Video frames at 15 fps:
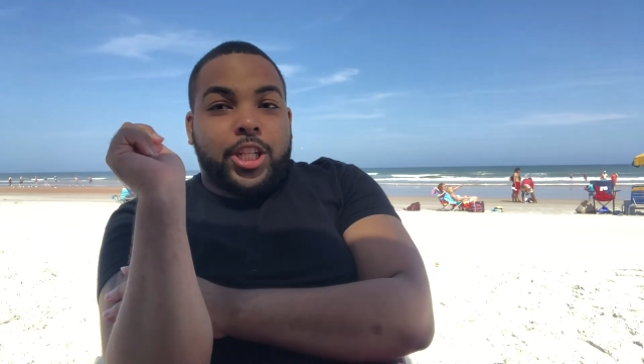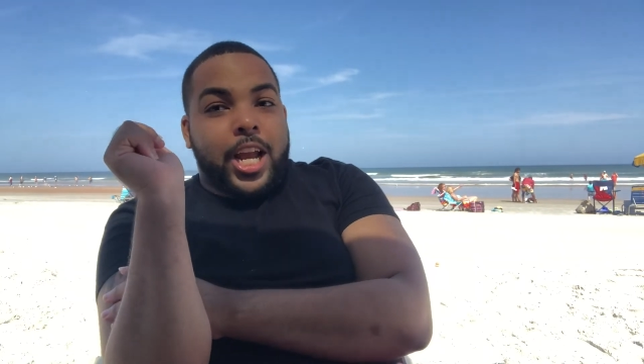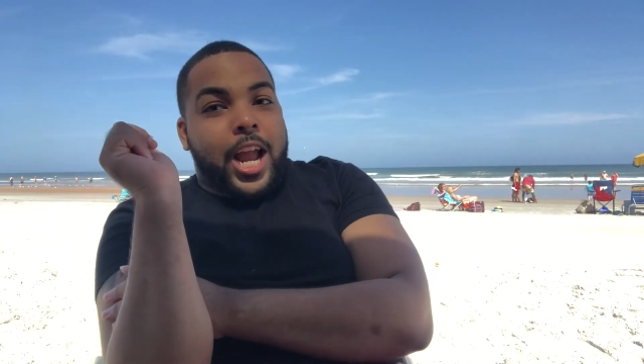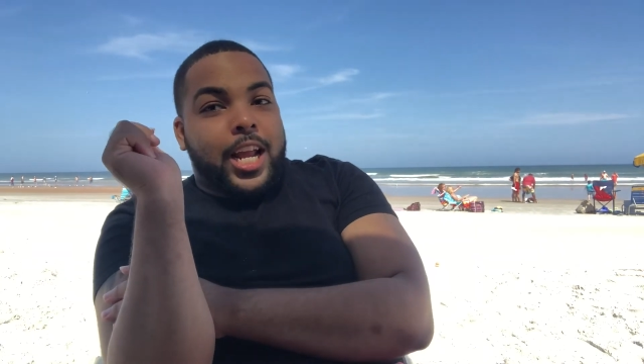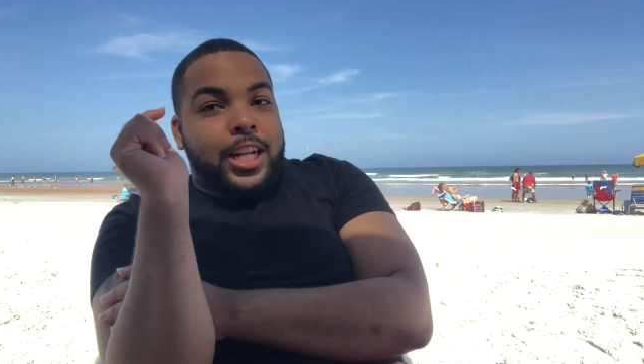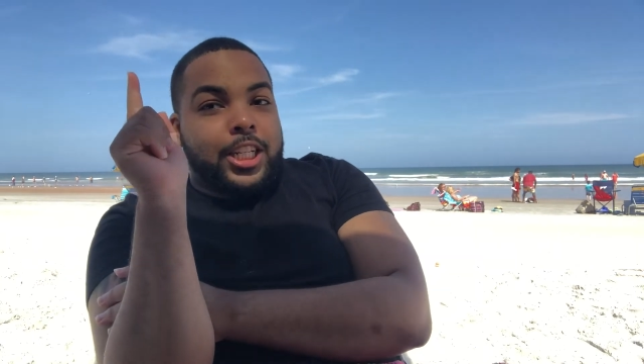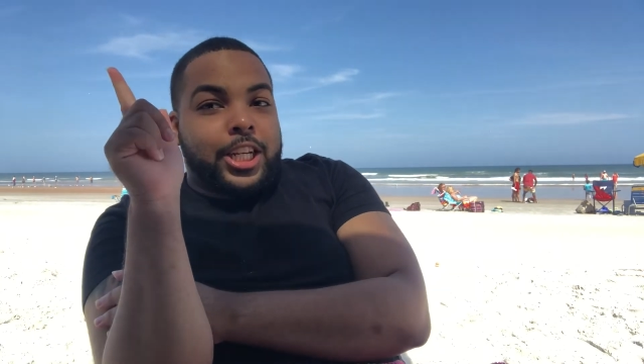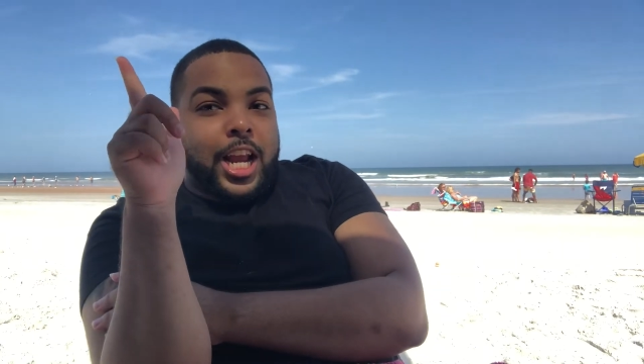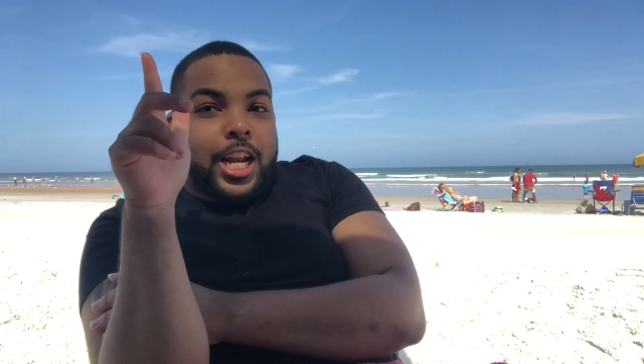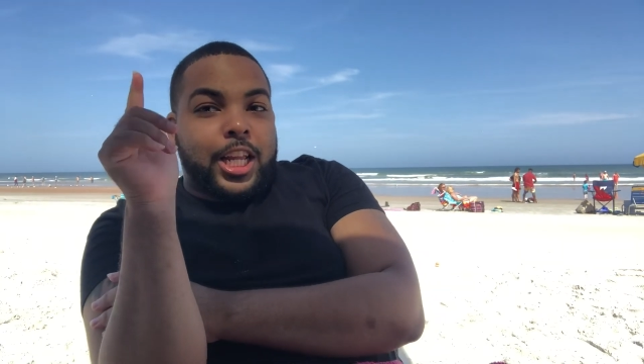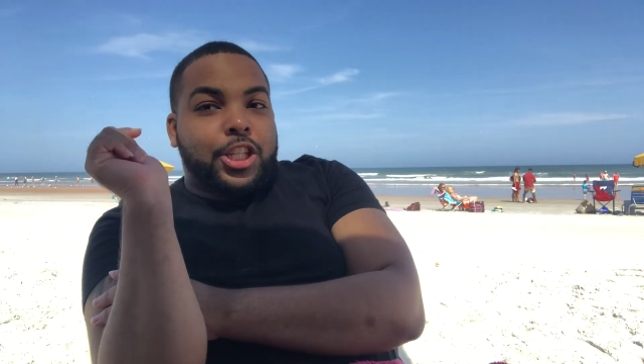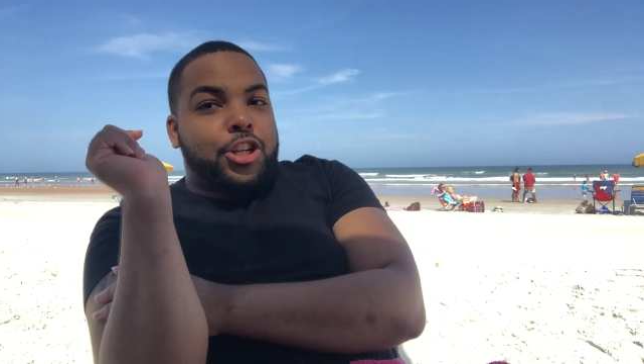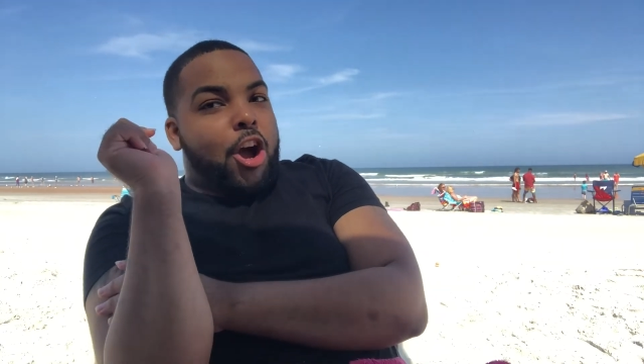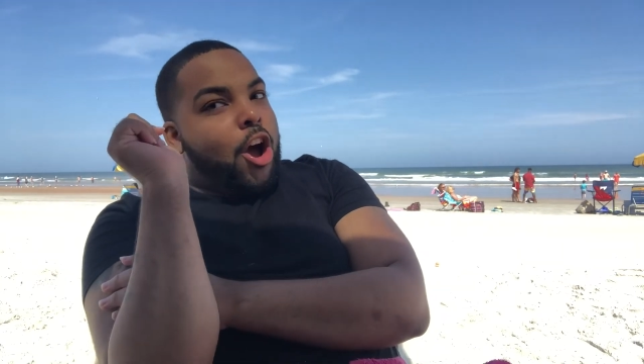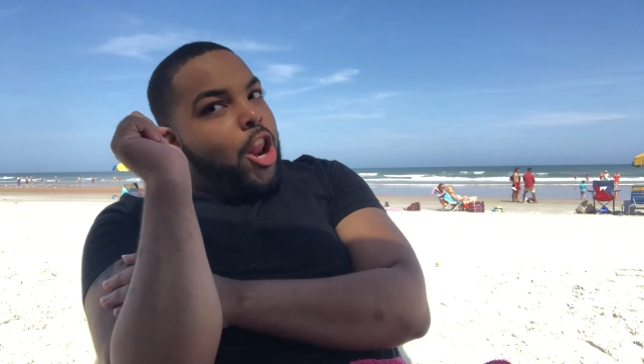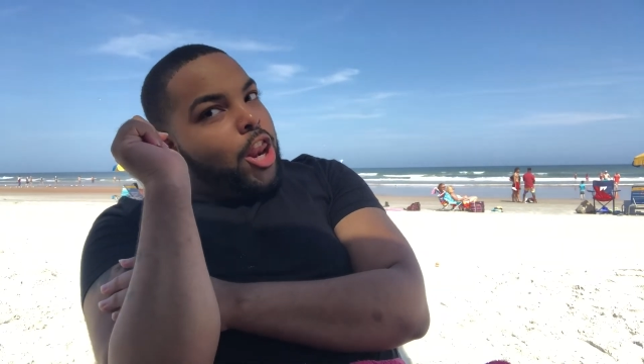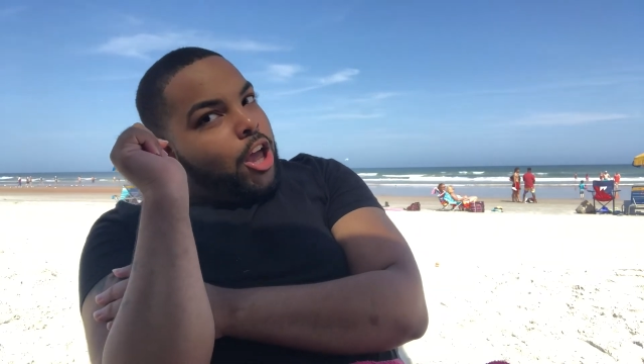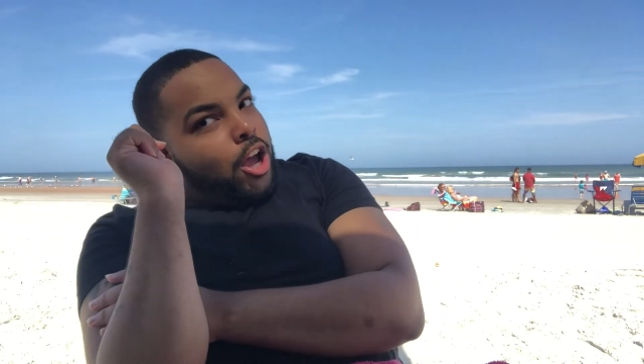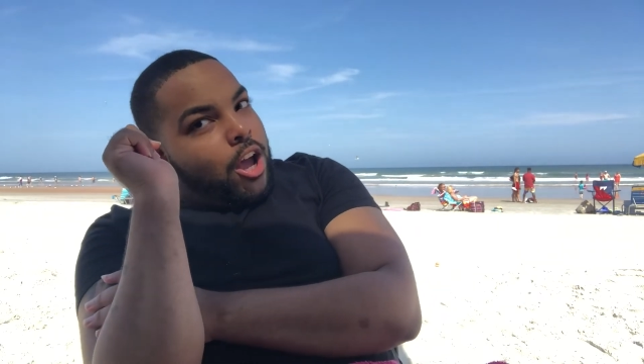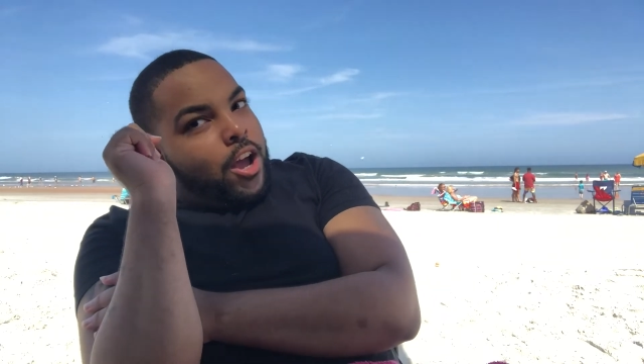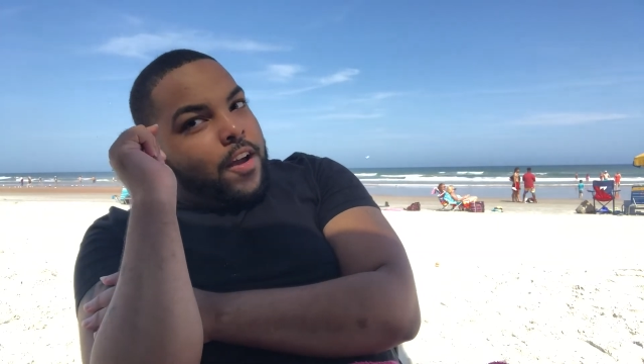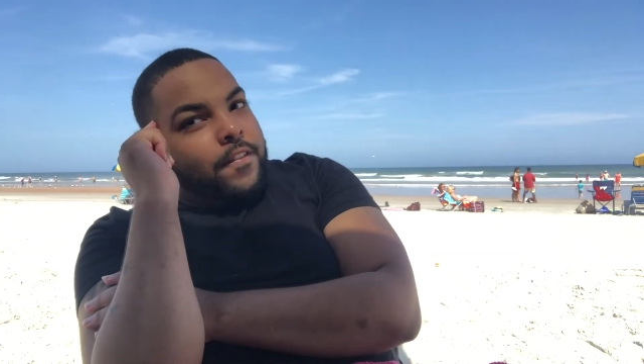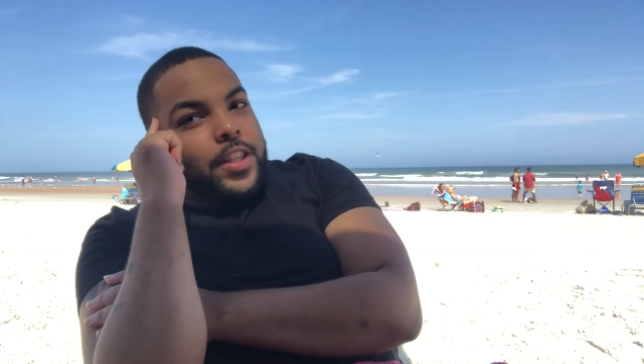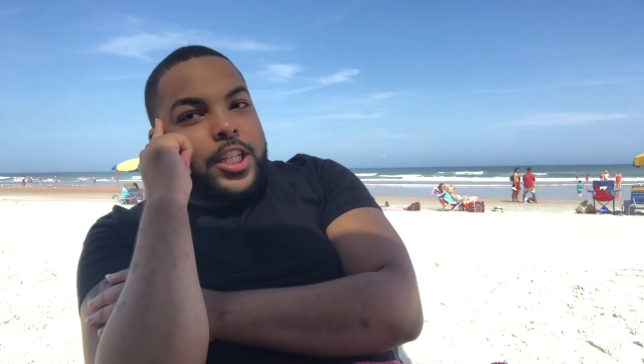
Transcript: Jack, the Jack that y'all love,